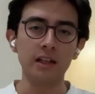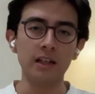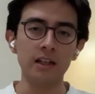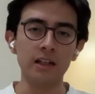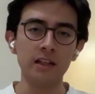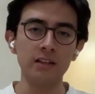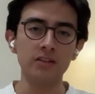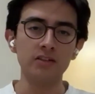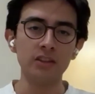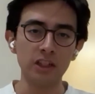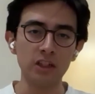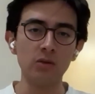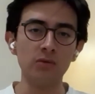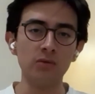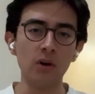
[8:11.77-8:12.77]
Uh, and
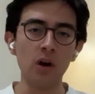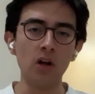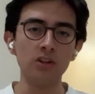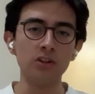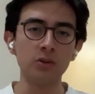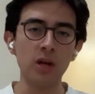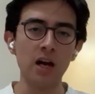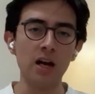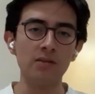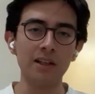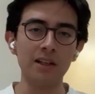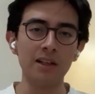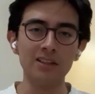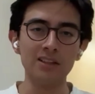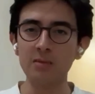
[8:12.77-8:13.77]
second of all, to
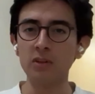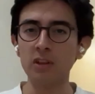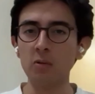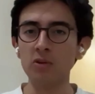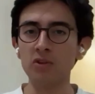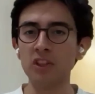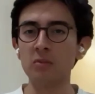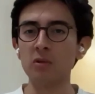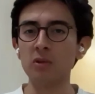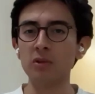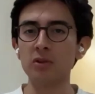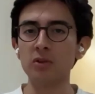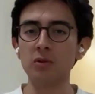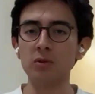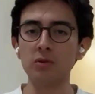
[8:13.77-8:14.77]
have a team that was
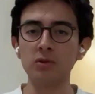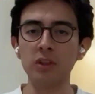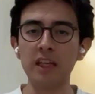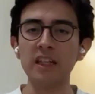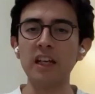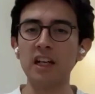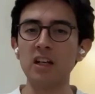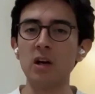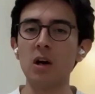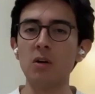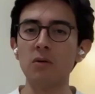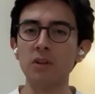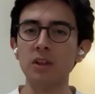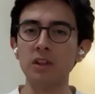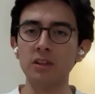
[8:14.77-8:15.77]
able to take care
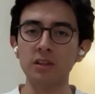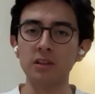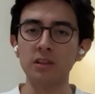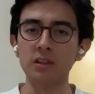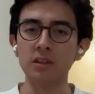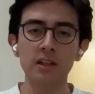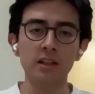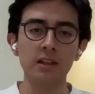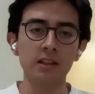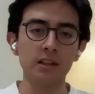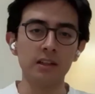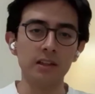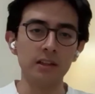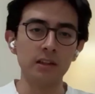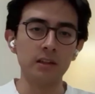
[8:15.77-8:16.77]
of this
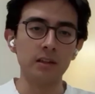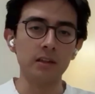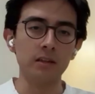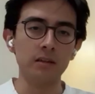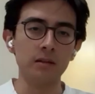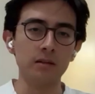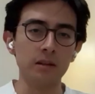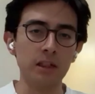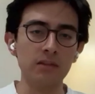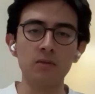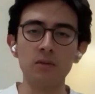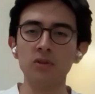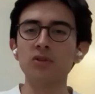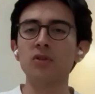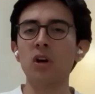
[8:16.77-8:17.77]
uh,
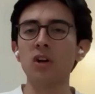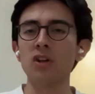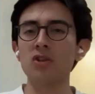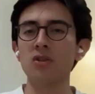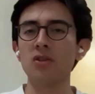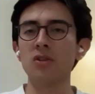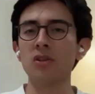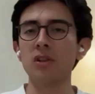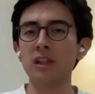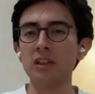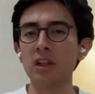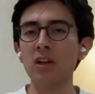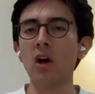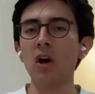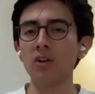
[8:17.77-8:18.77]
infrastructure
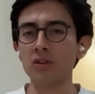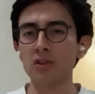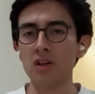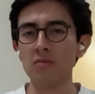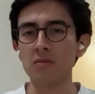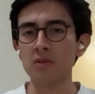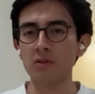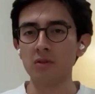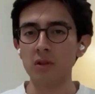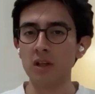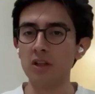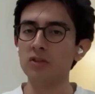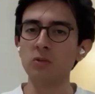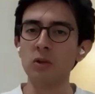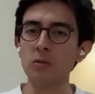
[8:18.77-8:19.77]
in the long term.
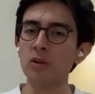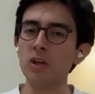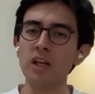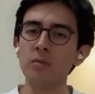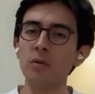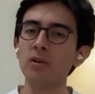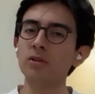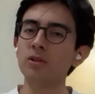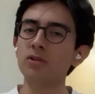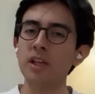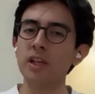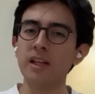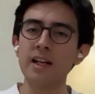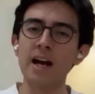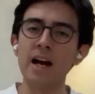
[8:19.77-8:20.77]
Right? So we were able to
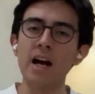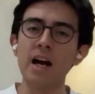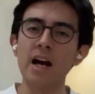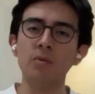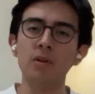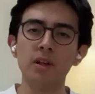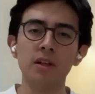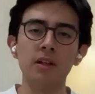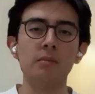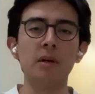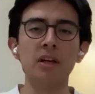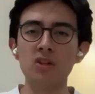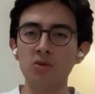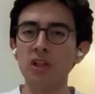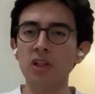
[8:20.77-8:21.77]
set it up,
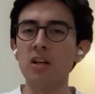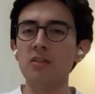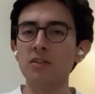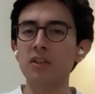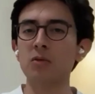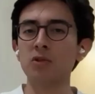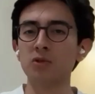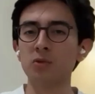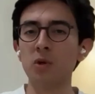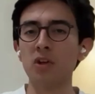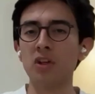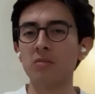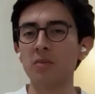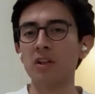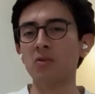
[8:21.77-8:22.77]
make sure that everything was
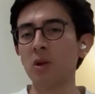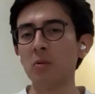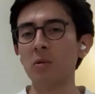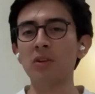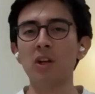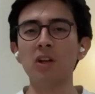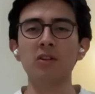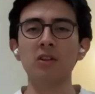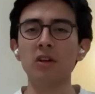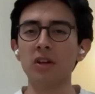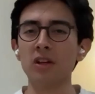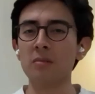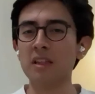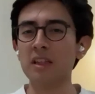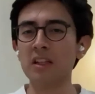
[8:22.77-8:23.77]
working, but we were not
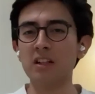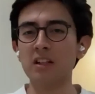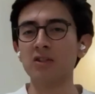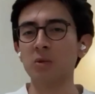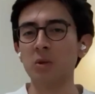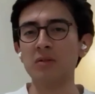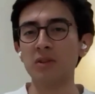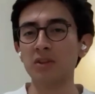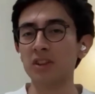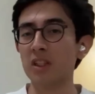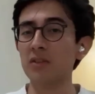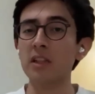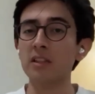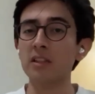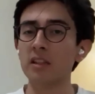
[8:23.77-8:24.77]
going to be there twenty-four
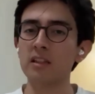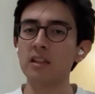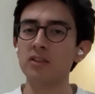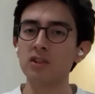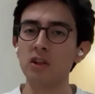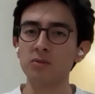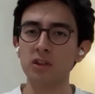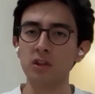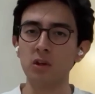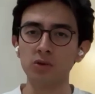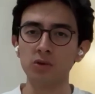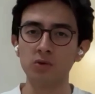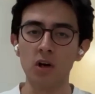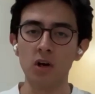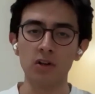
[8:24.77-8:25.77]
seven in case that something
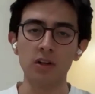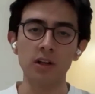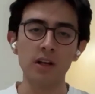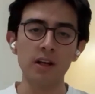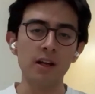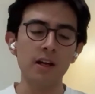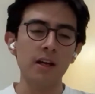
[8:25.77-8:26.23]
goes wrong.